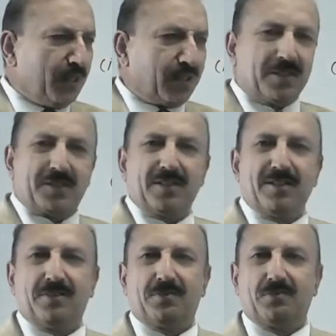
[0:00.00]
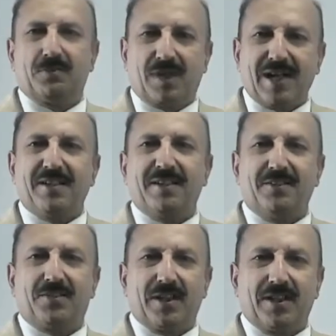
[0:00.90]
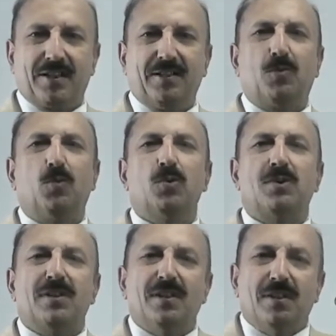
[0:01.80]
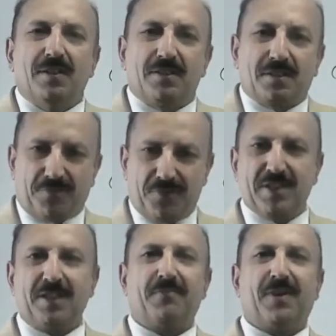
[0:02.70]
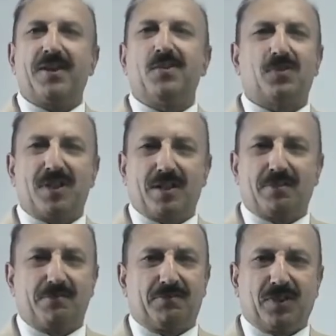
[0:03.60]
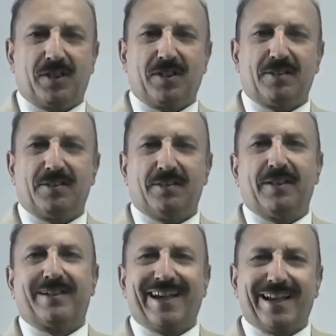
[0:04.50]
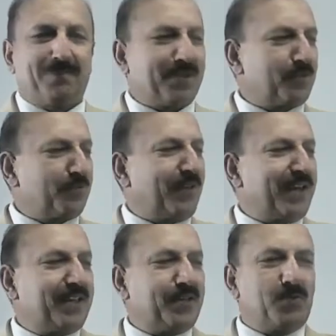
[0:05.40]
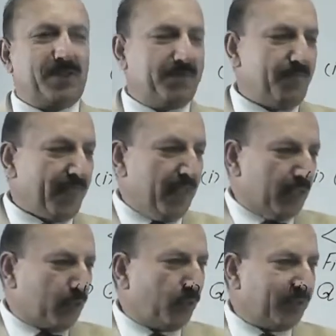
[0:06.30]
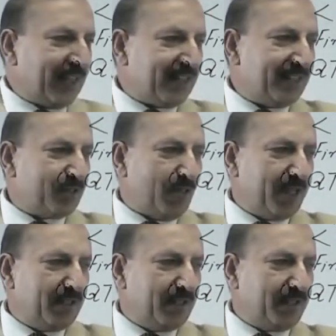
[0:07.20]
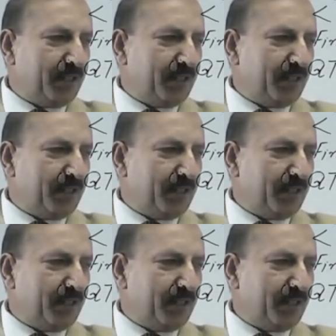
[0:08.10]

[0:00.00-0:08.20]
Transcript: consider right angle triangle whose sufficient values are there that help us to find QT. So that is triangle